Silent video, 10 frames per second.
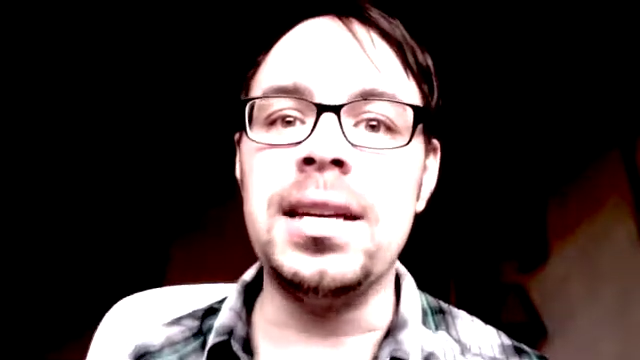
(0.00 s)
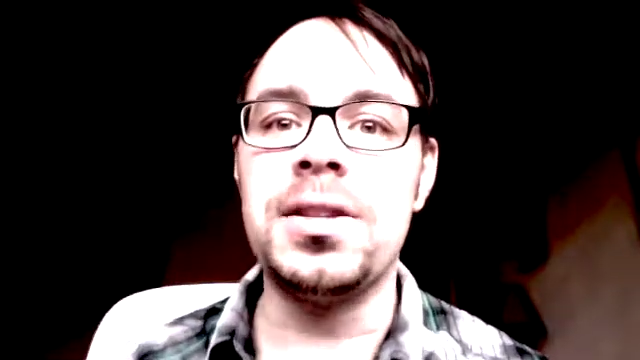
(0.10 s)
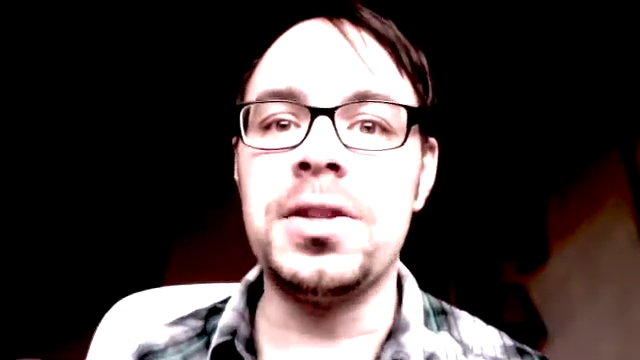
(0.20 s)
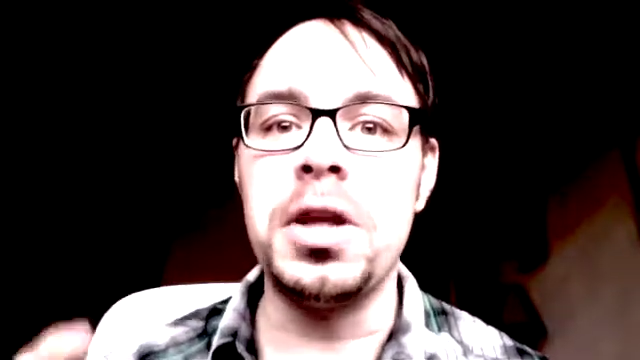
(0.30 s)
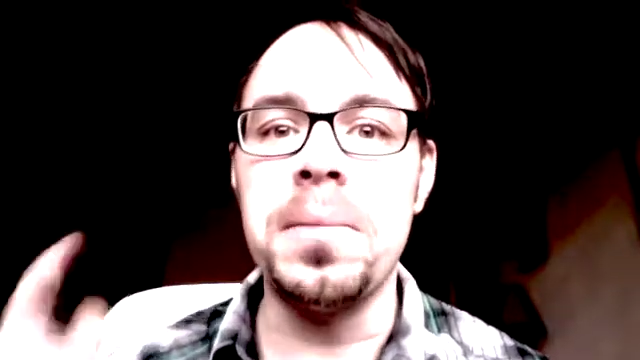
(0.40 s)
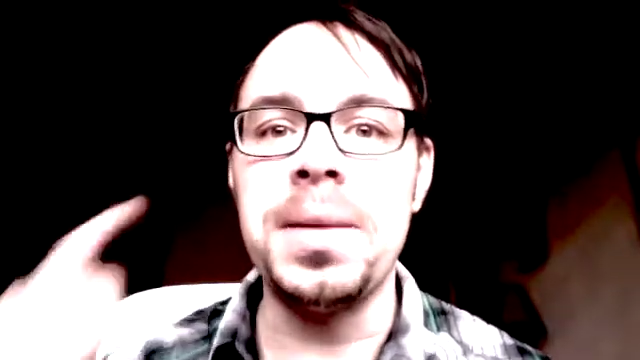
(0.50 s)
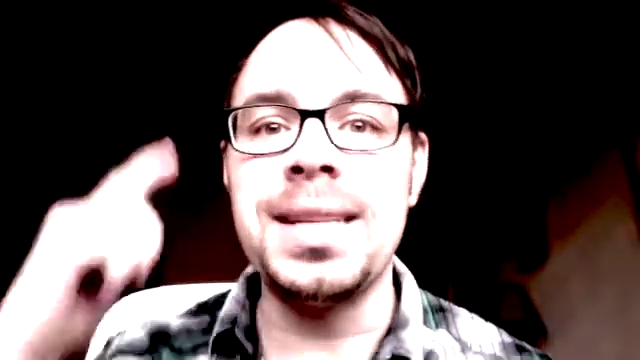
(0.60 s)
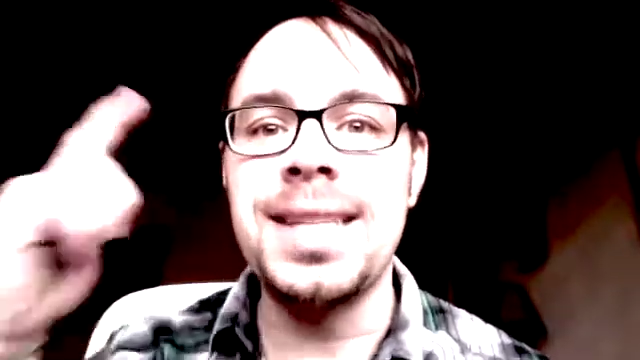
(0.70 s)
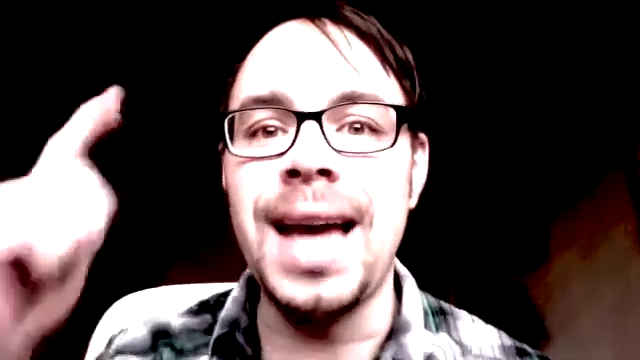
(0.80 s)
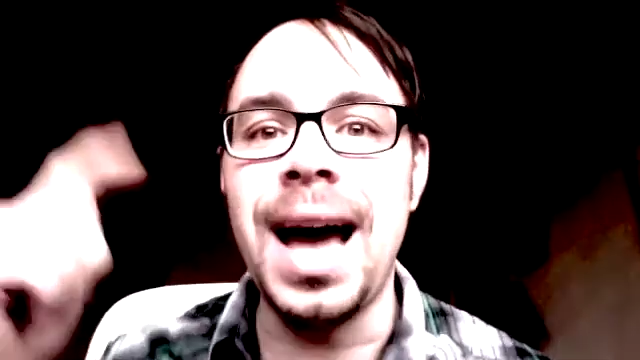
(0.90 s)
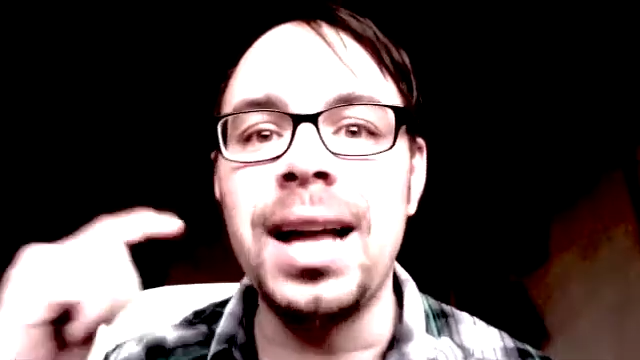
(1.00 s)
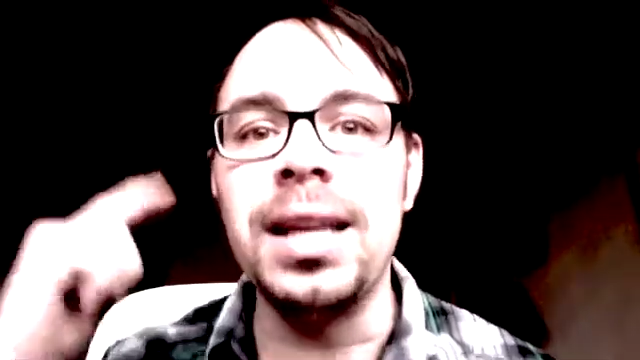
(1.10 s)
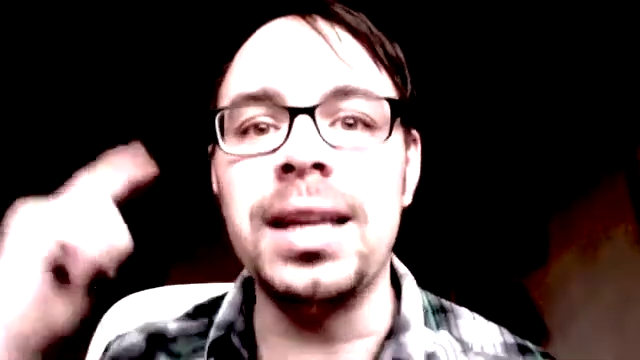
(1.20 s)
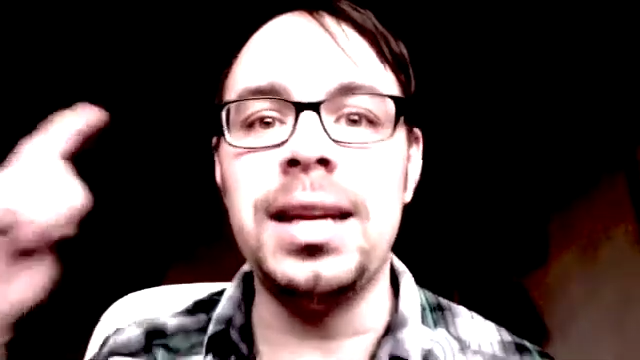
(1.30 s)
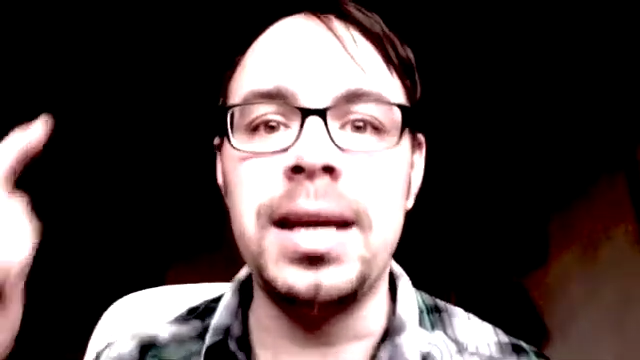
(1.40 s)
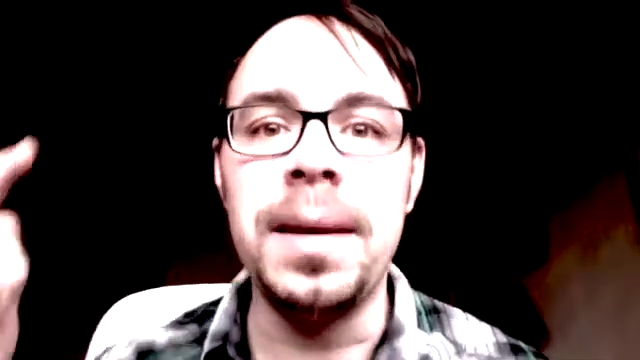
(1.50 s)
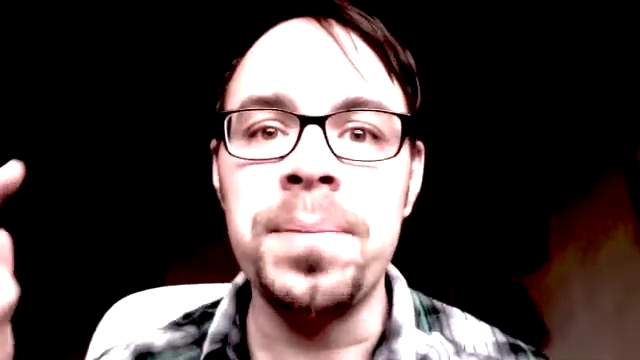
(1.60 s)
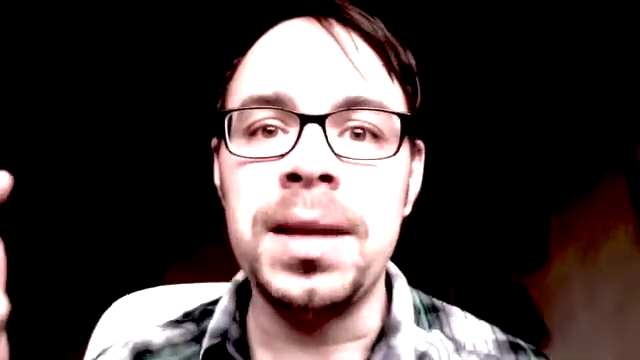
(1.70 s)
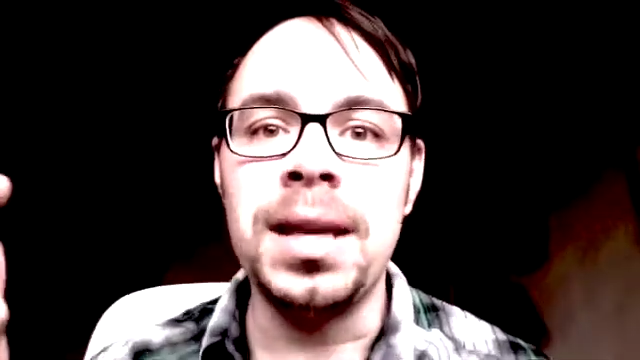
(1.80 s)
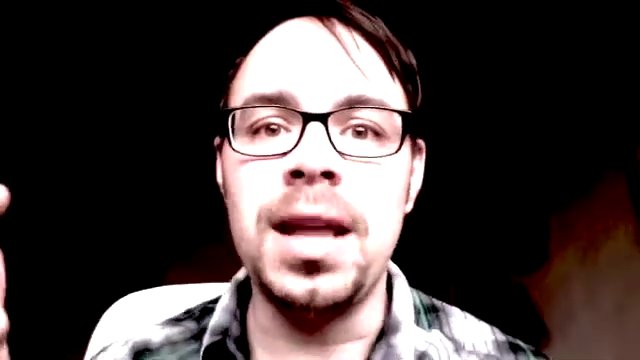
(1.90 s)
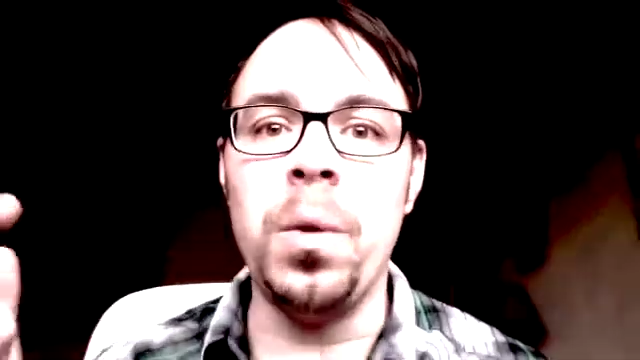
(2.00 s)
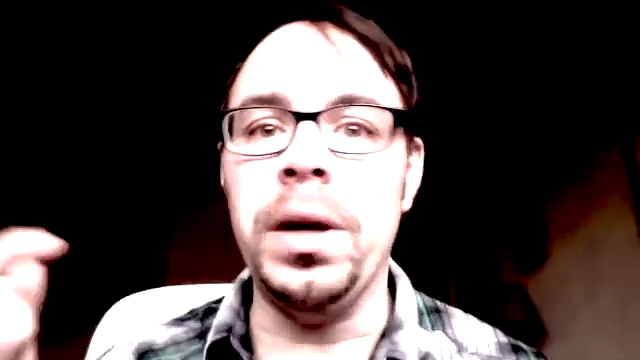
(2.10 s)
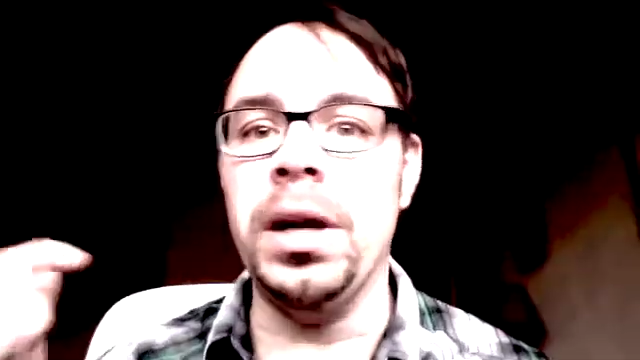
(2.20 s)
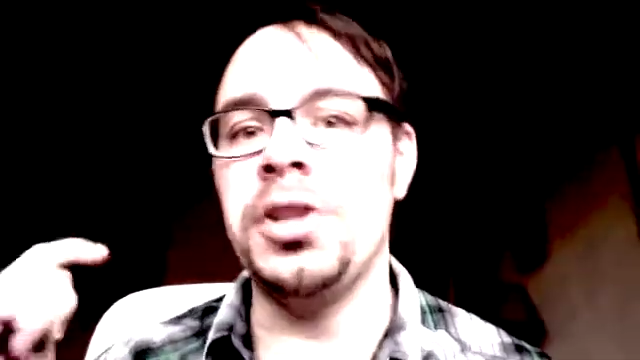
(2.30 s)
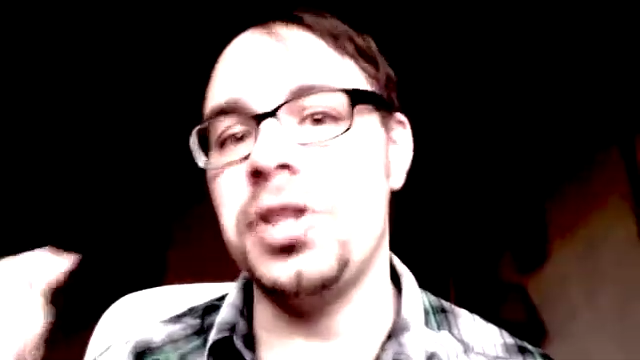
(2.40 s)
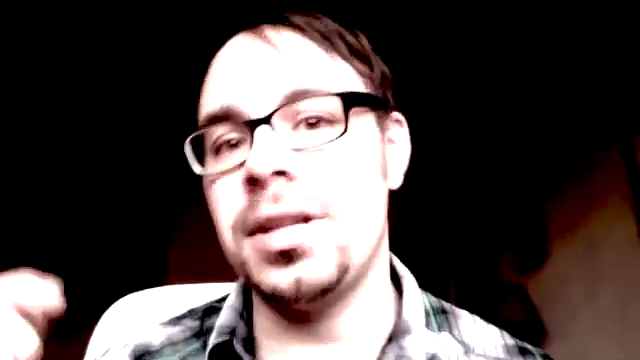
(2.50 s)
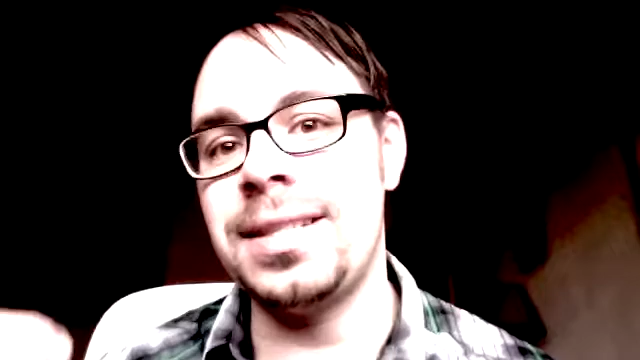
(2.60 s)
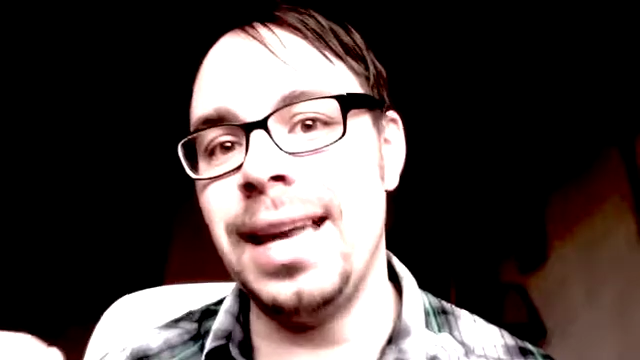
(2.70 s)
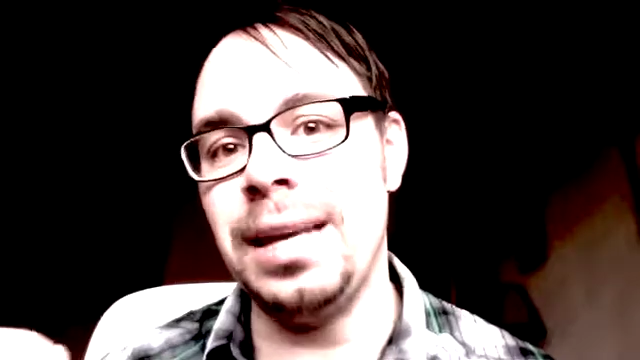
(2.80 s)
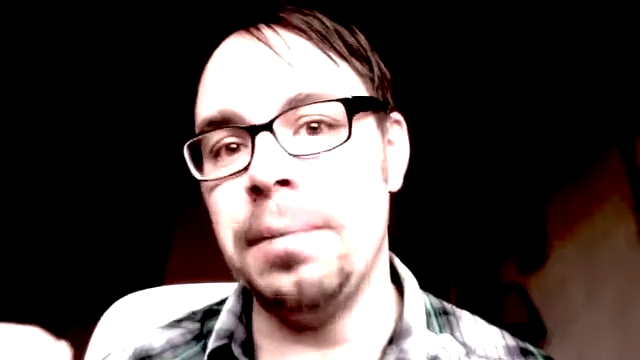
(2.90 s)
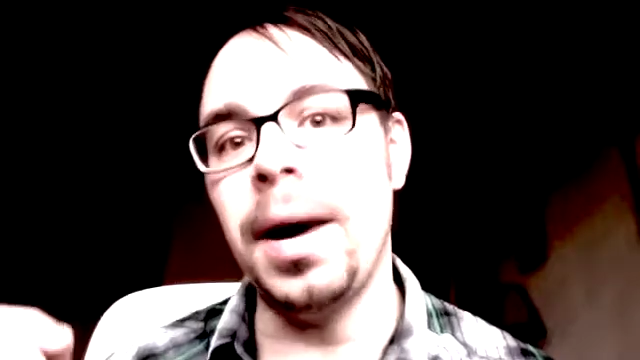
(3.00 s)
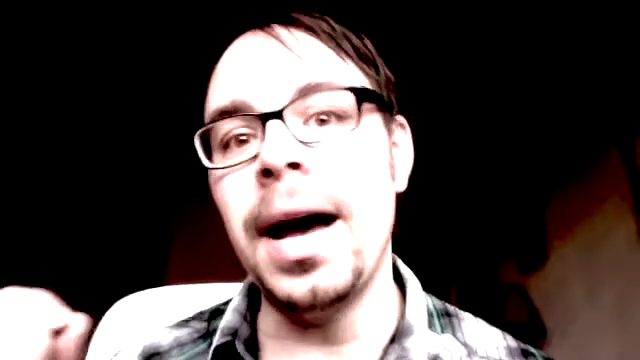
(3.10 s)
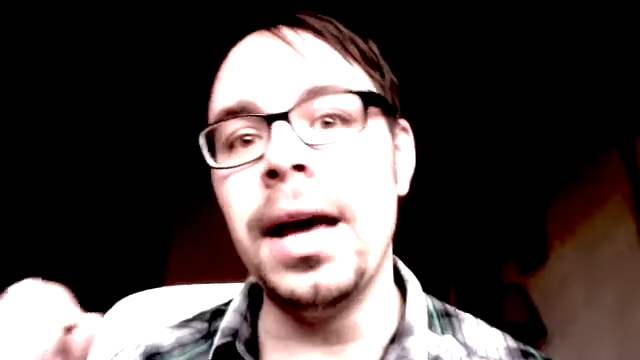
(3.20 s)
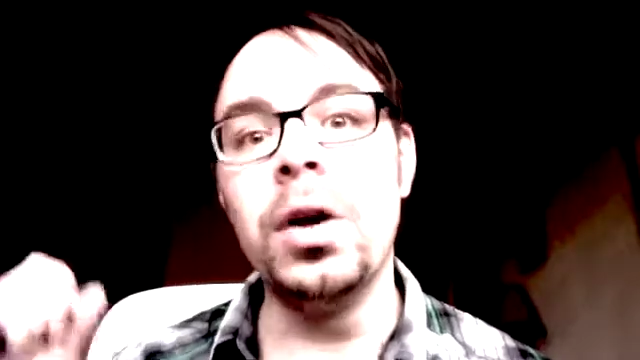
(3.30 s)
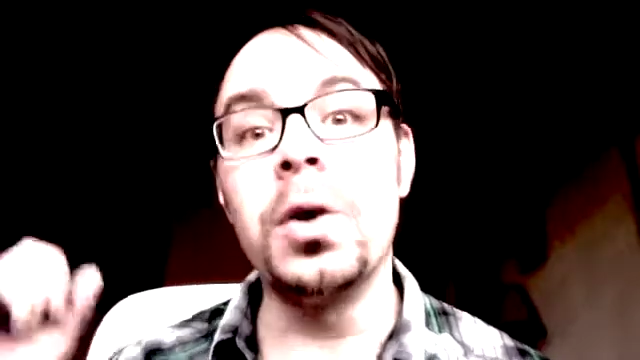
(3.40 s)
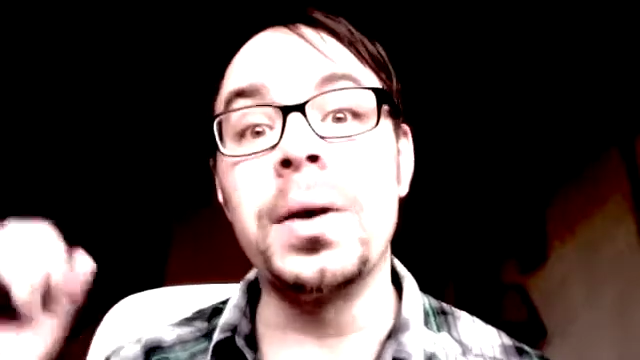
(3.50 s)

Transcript: into the mentality that we are just getting by,